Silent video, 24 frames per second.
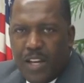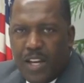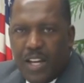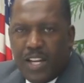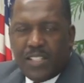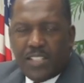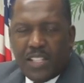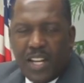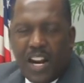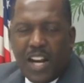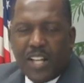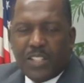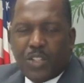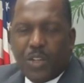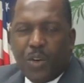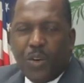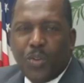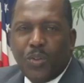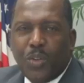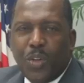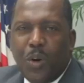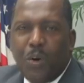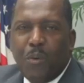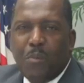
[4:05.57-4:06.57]
He said, I
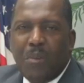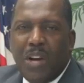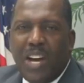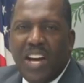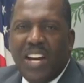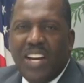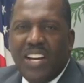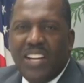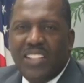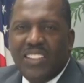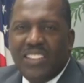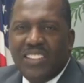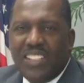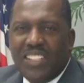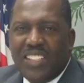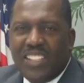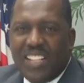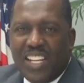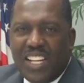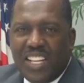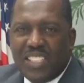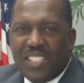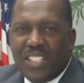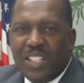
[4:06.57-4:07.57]
told no man the
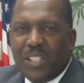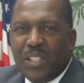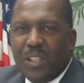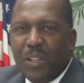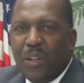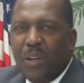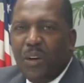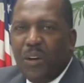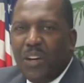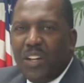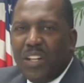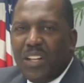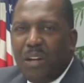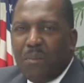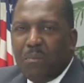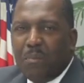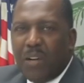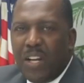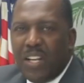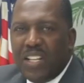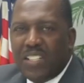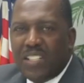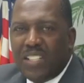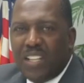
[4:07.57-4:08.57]
things that the Lord had
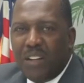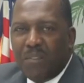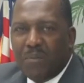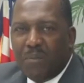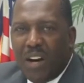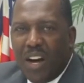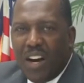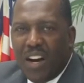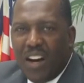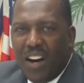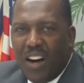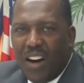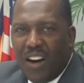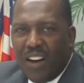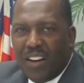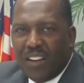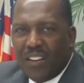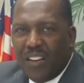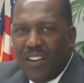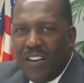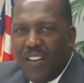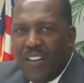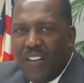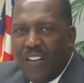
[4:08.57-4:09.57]
placed in my heart.